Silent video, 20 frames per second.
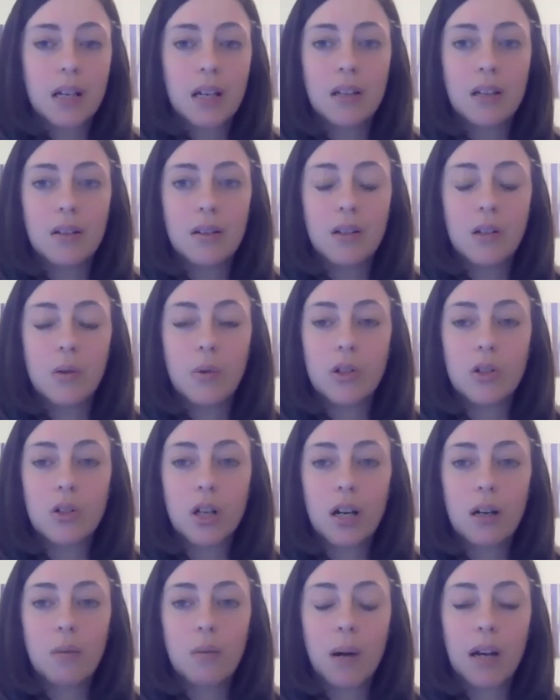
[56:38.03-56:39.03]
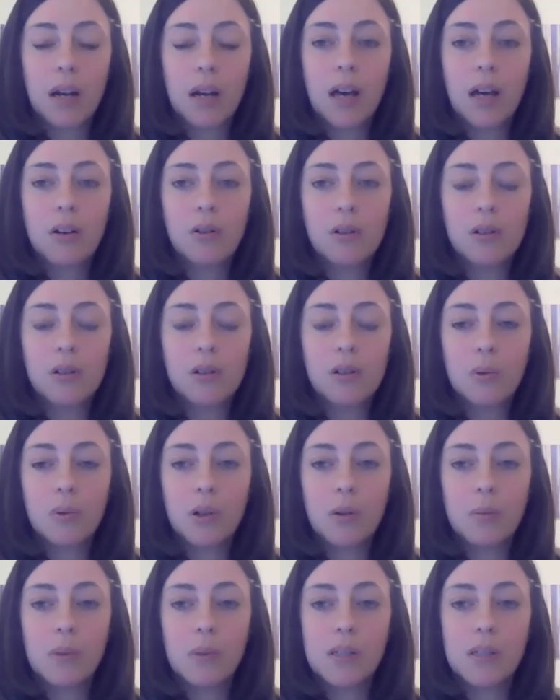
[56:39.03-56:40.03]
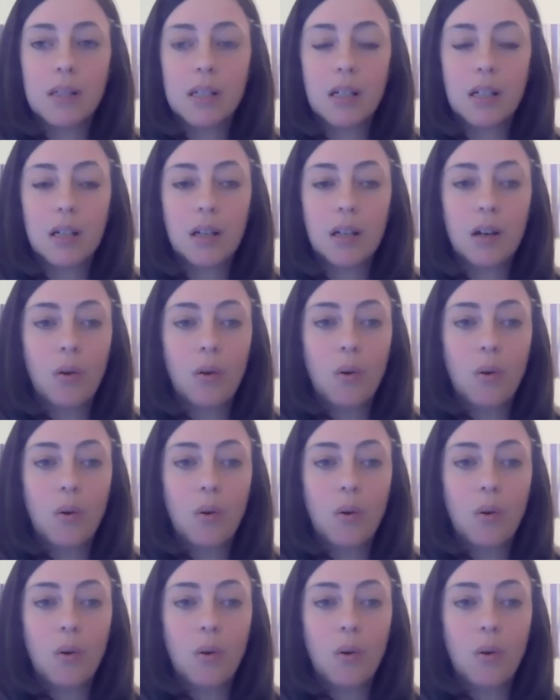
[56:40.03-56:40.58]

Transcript: in U.S.-China bilateral diplomacy